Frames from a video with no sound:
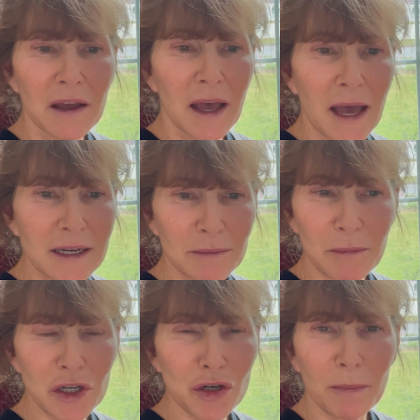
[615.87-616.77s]
and it
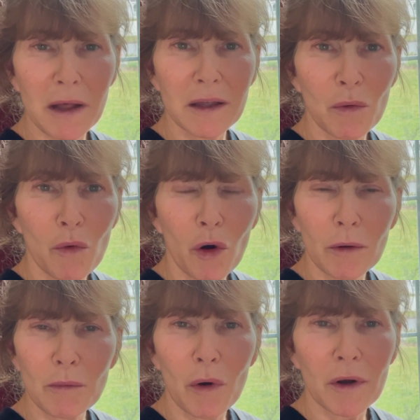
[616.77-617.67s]
makes your belly
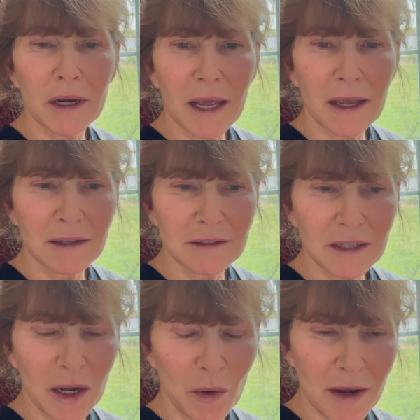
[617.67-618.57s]
warm on a, you
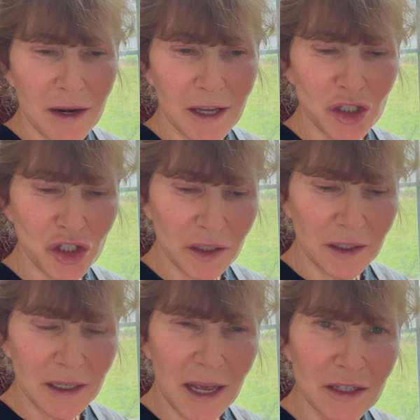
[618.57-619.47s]
know, a nice chilly
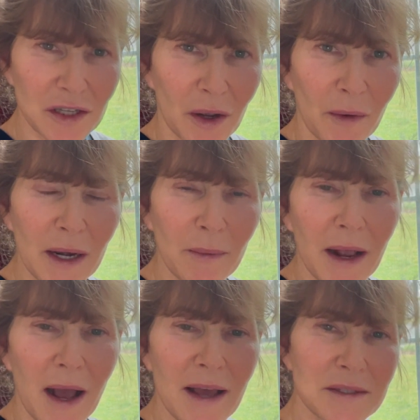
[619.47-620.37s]
day. So anyway,
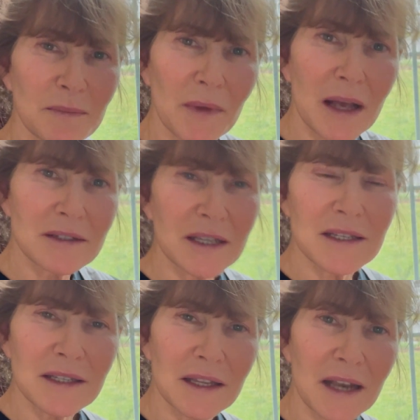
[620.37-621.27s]
guys, I'll see you
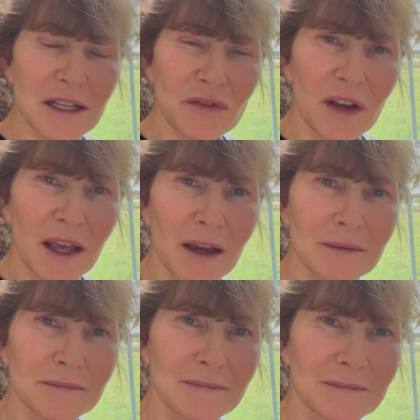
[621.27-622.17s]
in the next video.